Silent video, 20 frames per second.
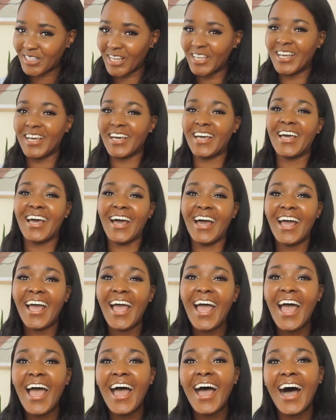
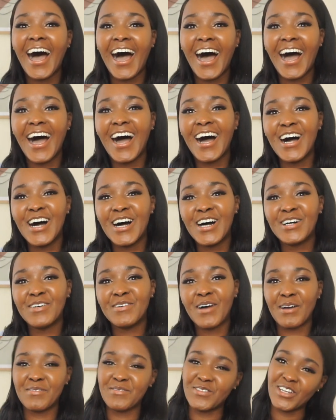uh,
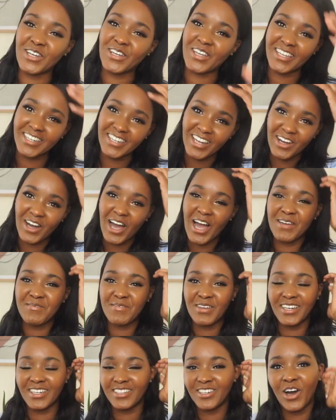I'm joking. No, I
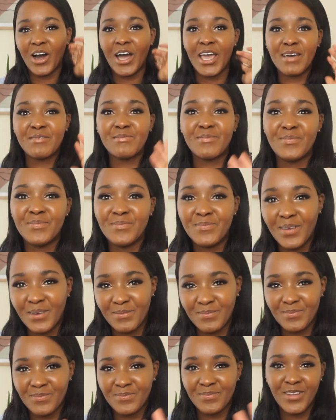mean, no, I am.
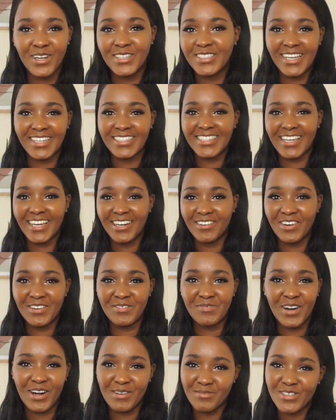I'm not dating anyone,
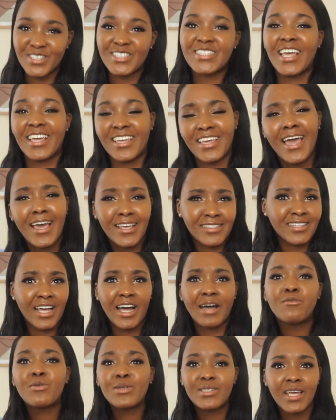but I'm just saying, yes,
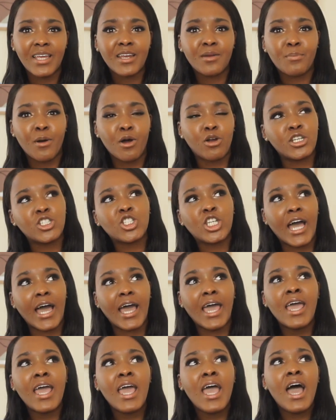I would date a Polish
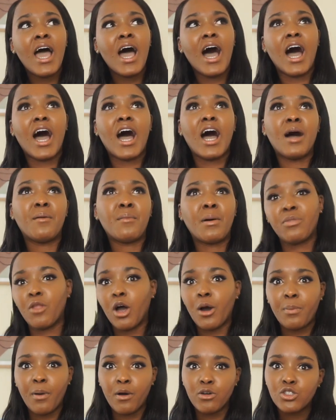guy. Um, I'm
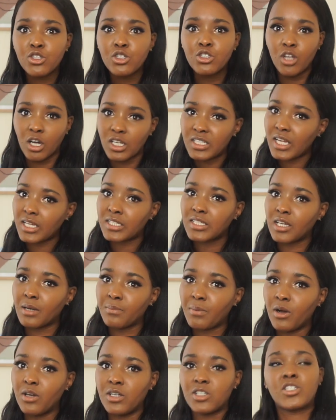not opposed to not dating a
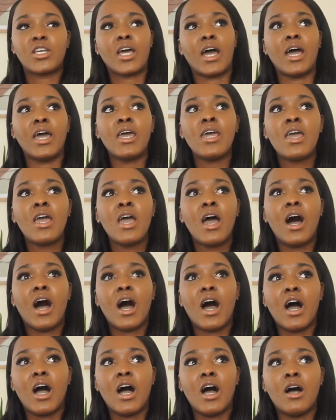Polish guy.
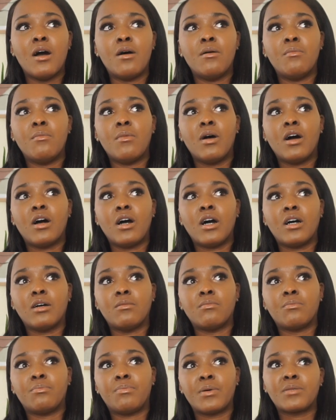Um,
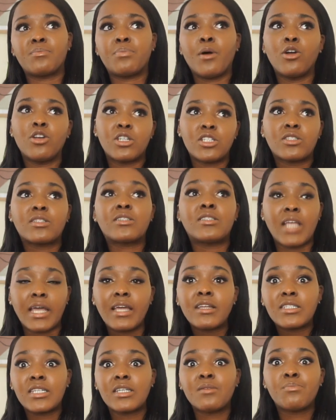um, but Polish
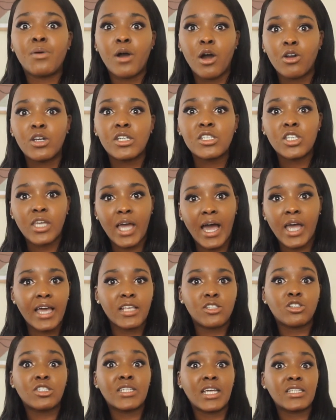dating Polish
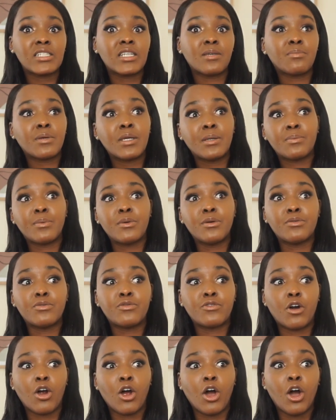guys or dating people
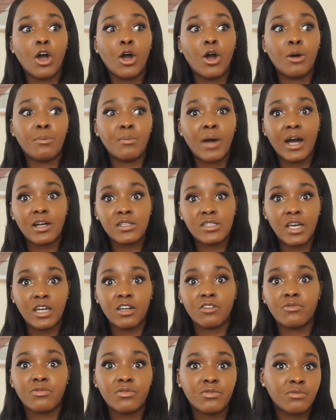from outside of